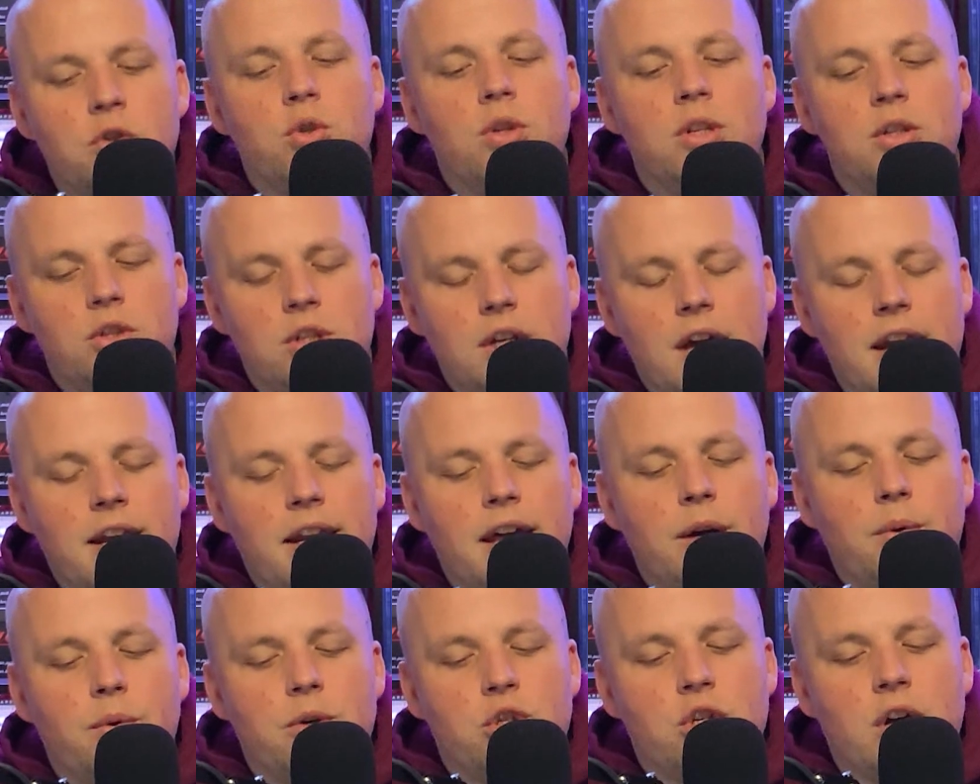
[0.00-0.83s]
So this is kind of
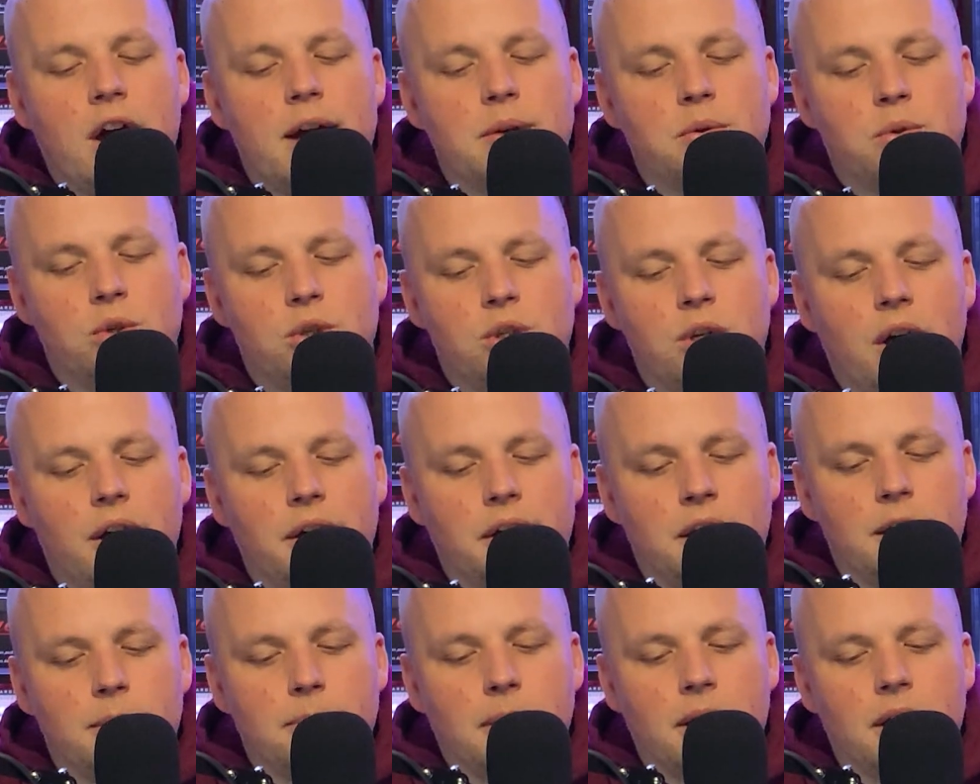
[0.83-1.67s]
like what Josh was
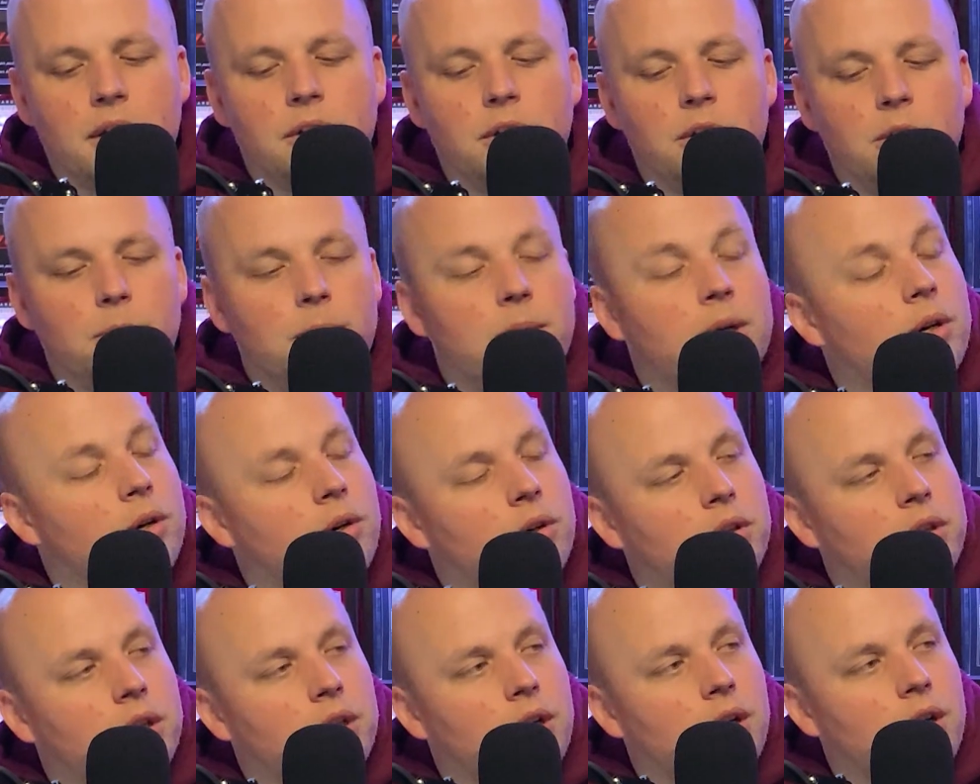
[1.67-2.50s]
talking about a little bit
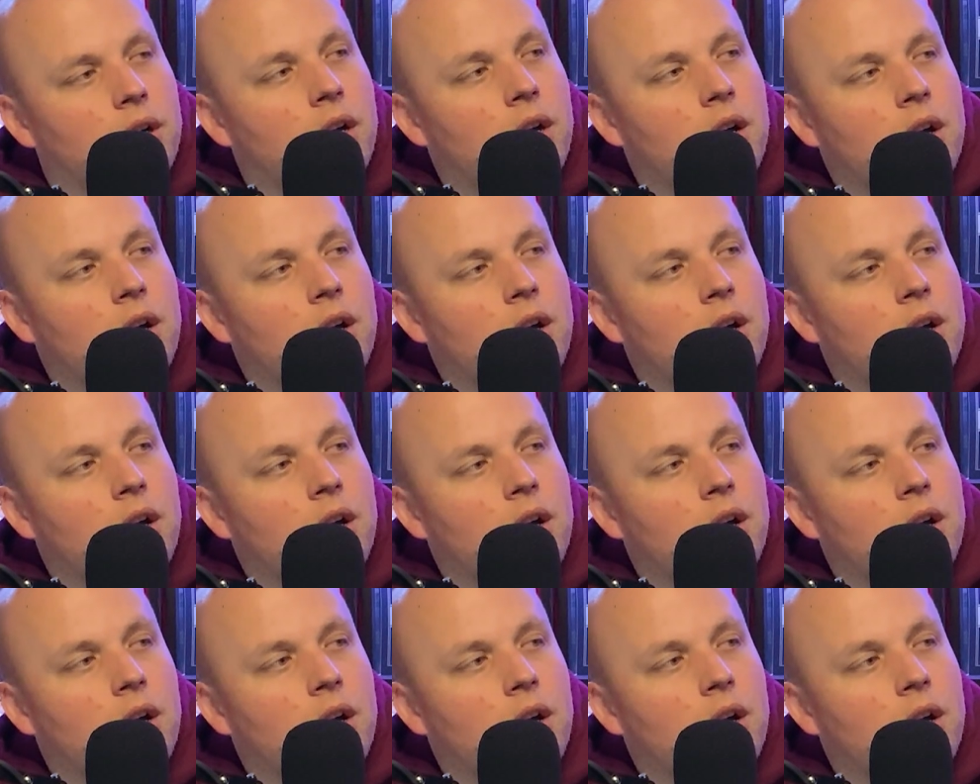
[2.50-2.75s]
earlier,